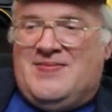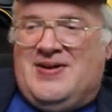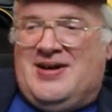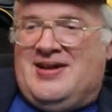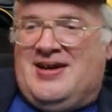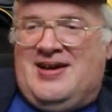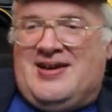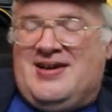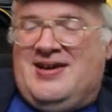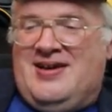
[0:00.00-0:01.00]
But
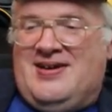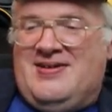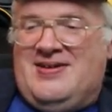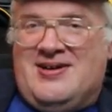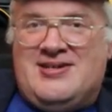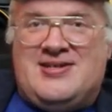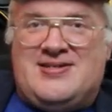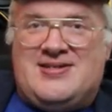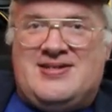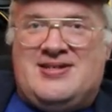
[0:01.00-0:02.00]
like you know, you look at
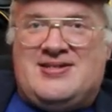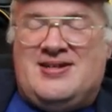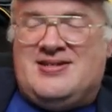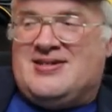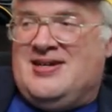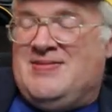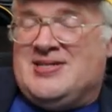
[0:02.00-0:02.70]
this this, this team.